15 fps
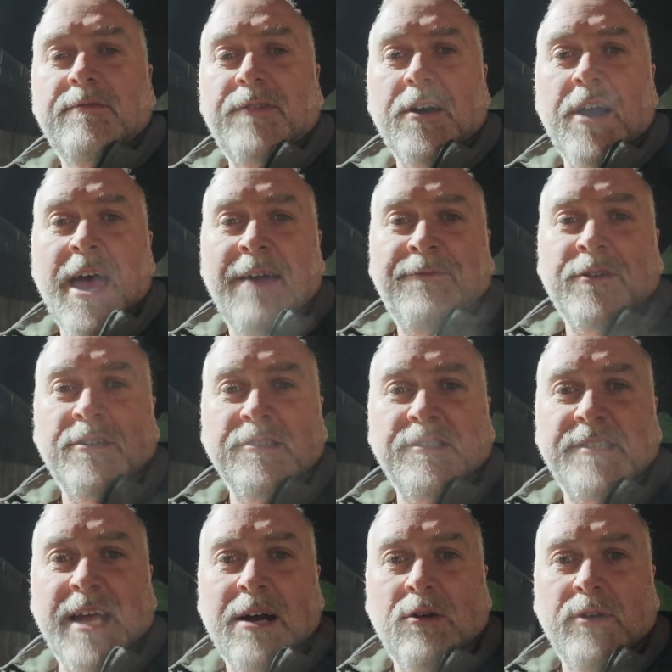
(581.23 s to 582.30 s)

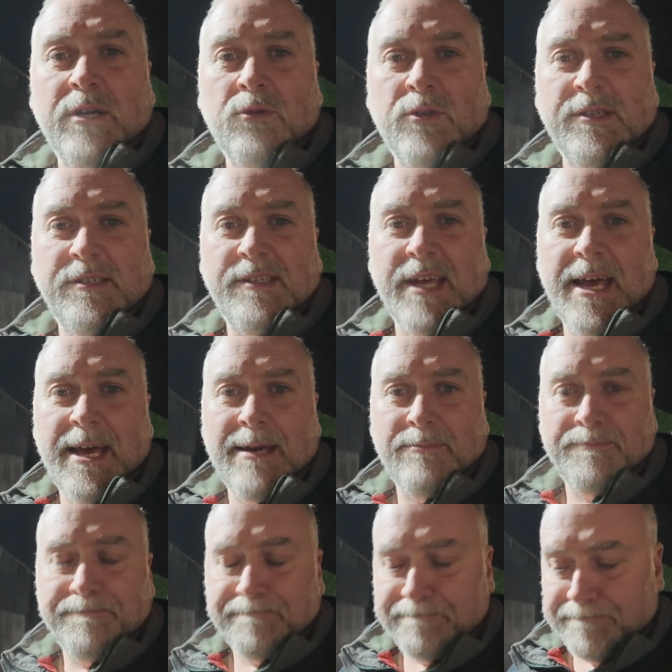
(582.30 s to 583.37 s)
heifers now. That was
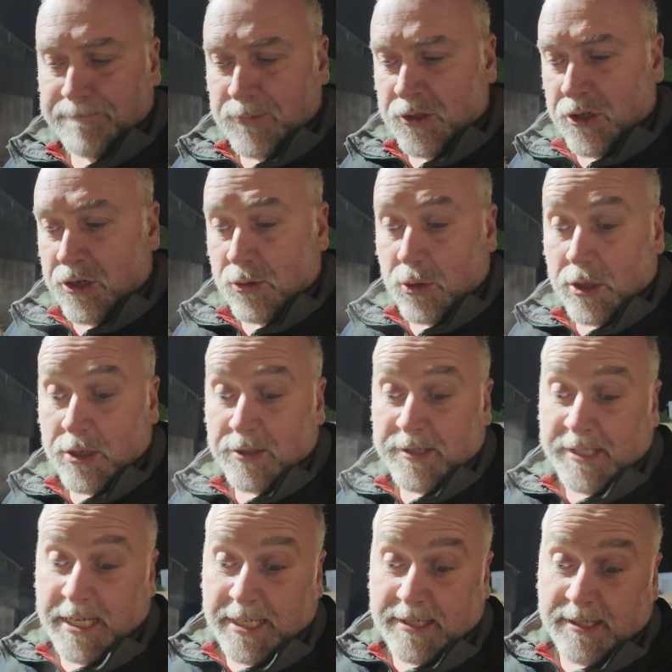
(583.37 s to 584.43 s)
sure there were
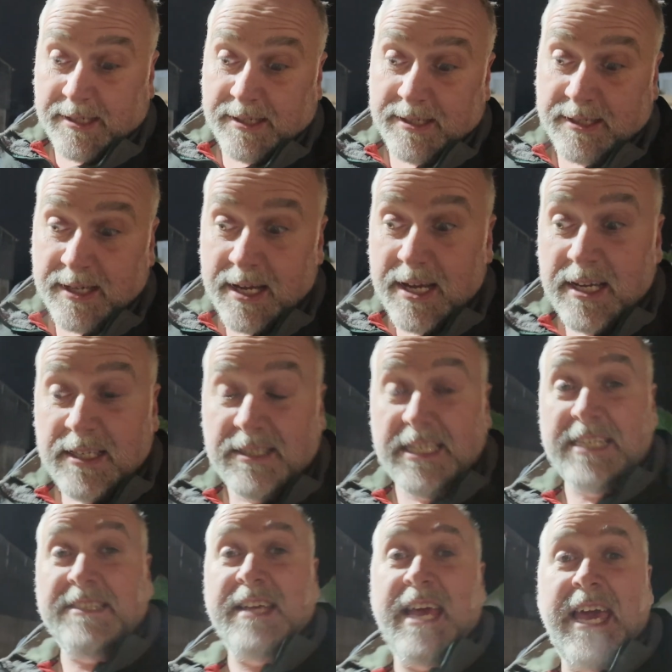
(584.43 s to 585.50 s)

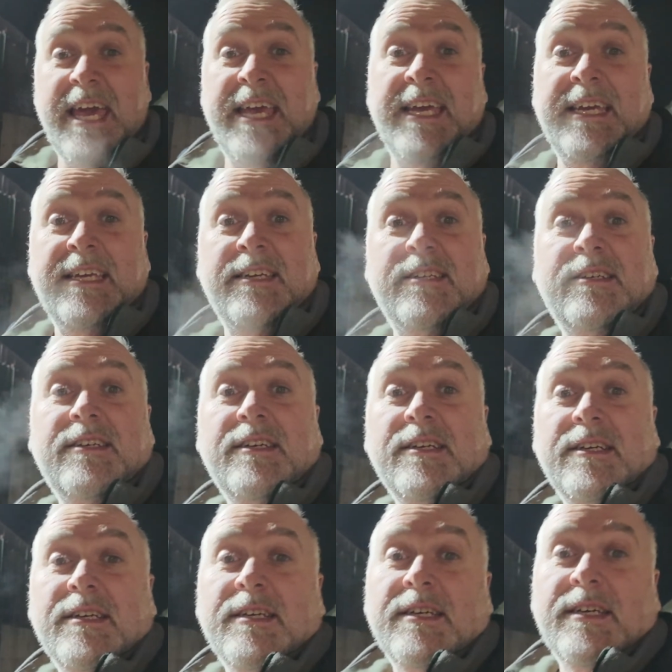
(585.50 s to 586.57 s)
680
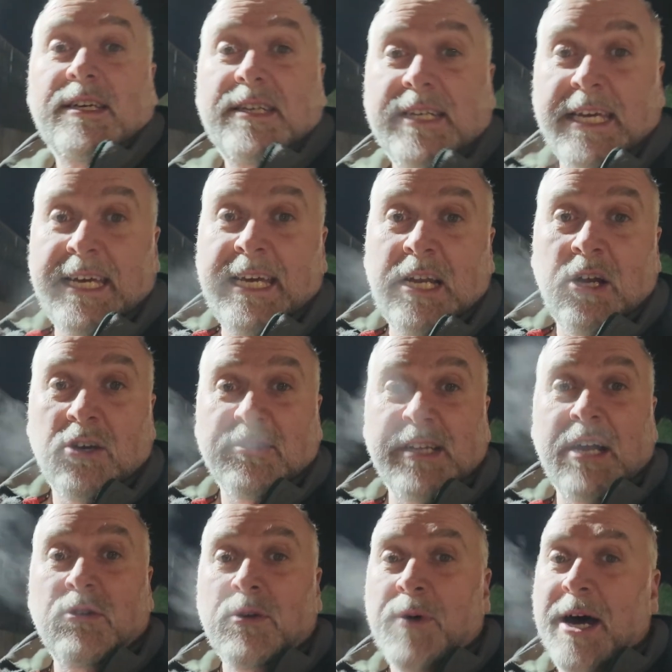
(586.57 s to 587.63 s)
kilos.
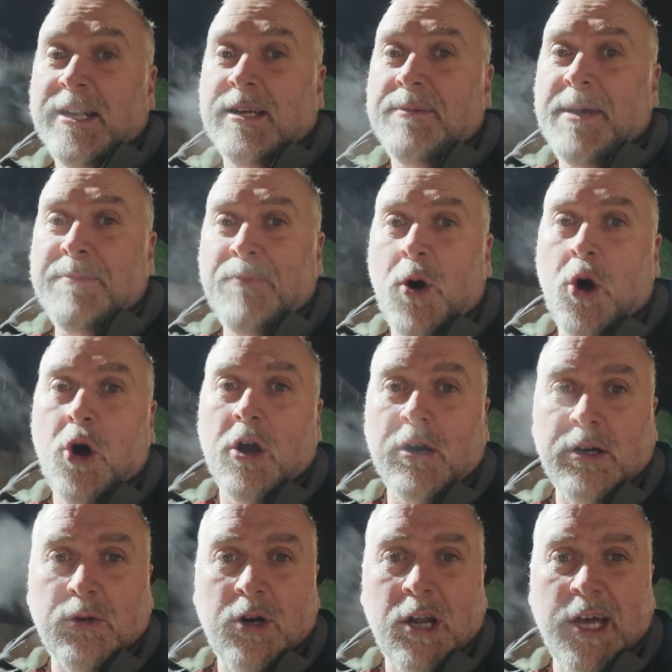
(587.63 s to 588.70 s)
Now they wanted a bit
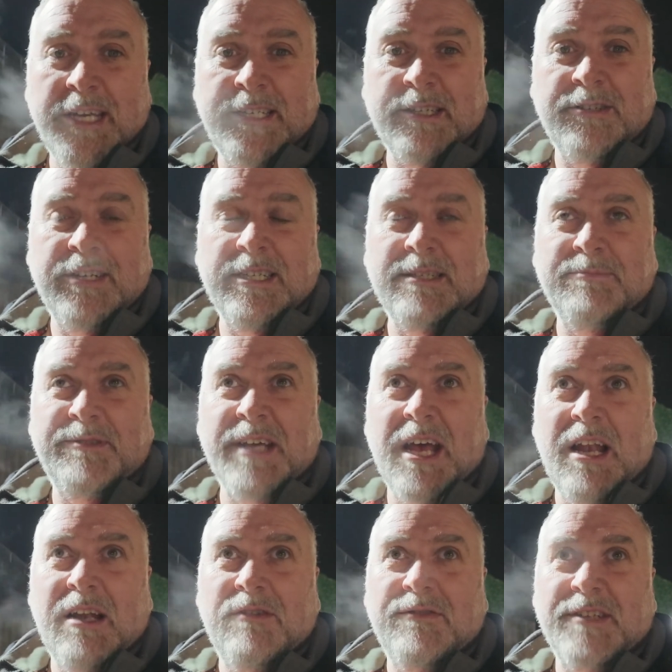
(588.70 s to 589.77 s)
more, they were lighter in
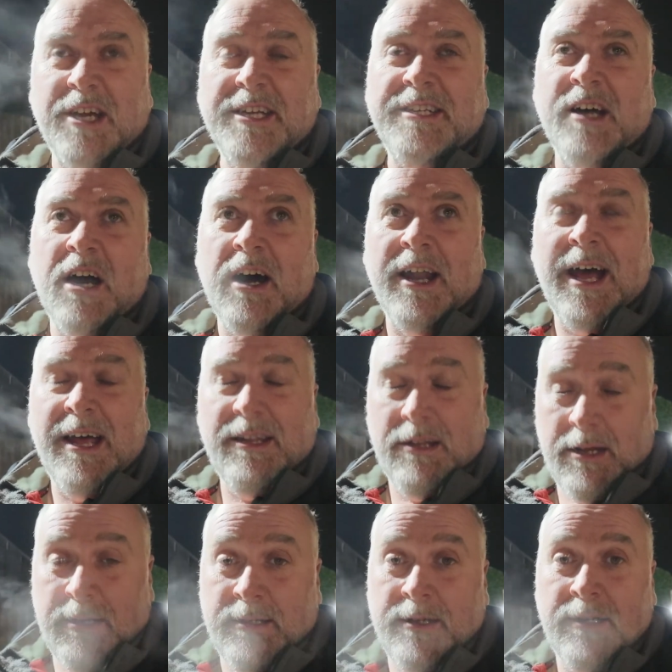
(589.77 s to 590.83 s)
themselves, I
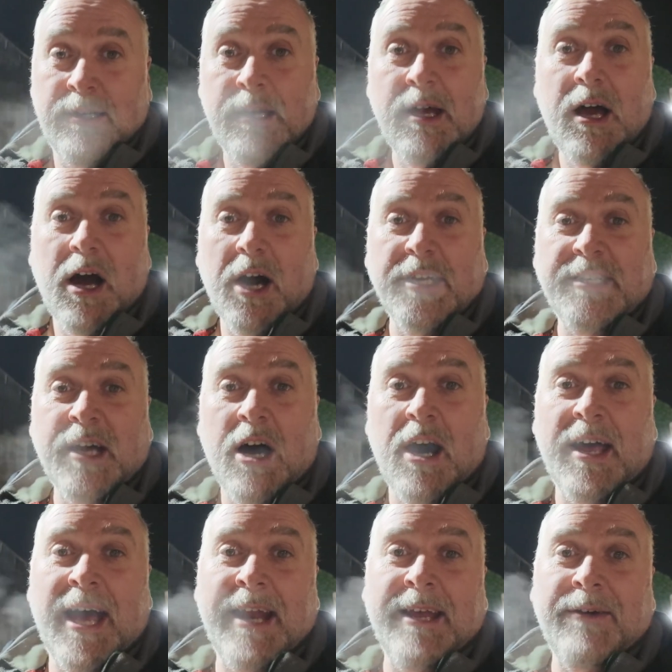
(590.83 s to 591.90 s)

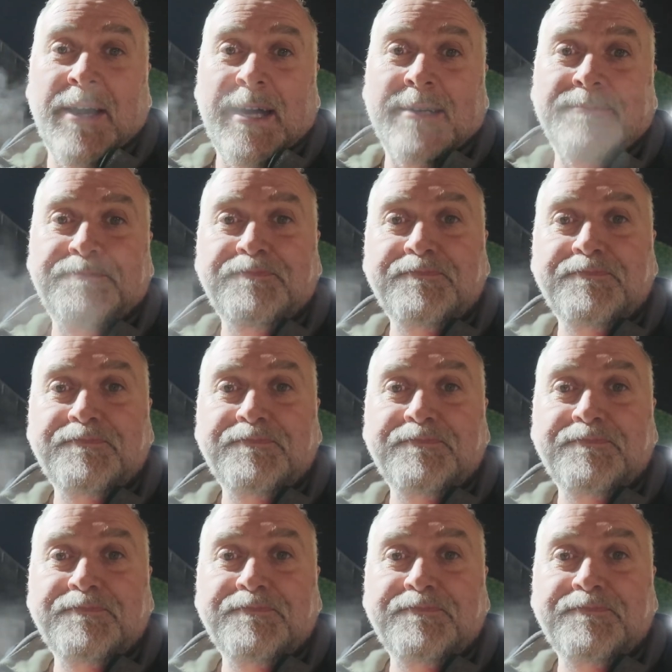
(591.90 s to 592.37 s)
thought anyway.